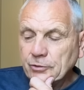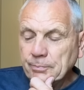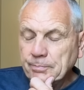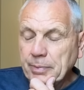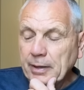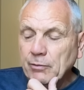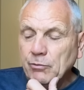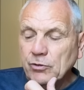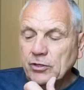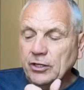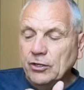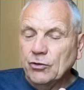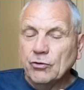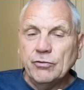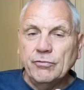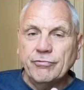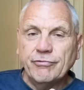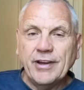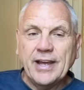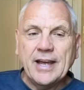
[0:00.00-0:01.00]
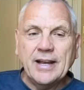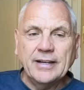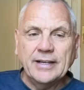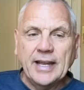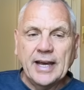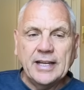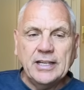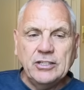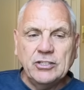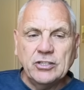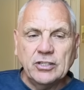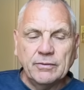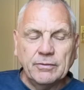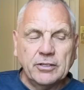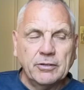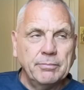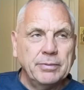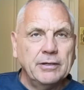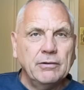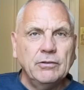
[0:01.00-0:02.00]
build a good foundation,
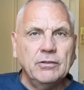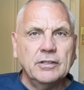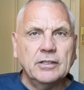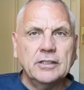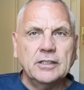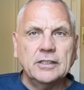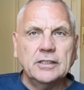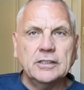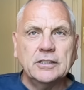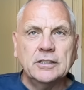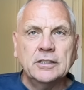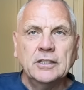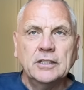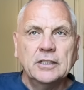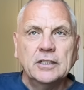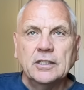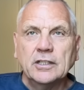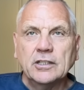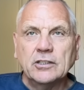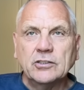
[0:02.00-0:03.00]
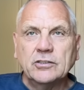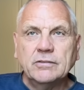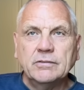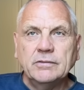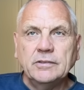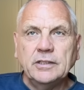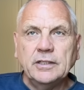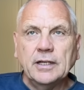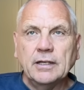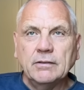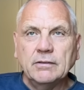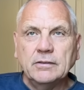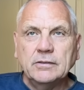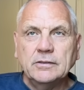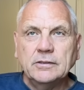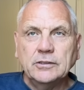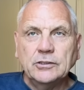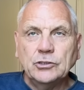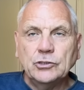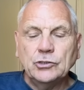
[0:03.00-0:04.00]
to build a you know,
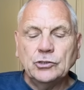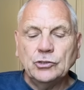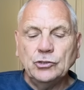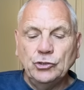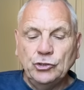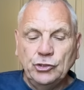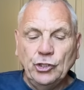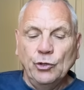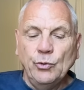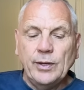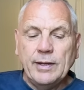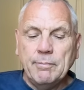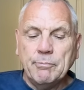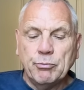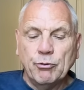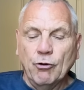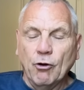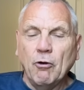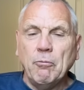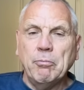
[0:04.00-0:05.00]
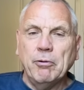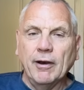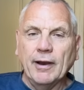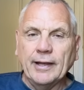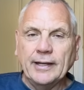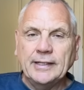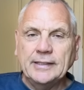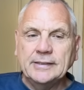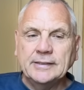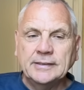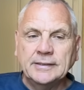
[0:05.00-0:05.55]
do it properly.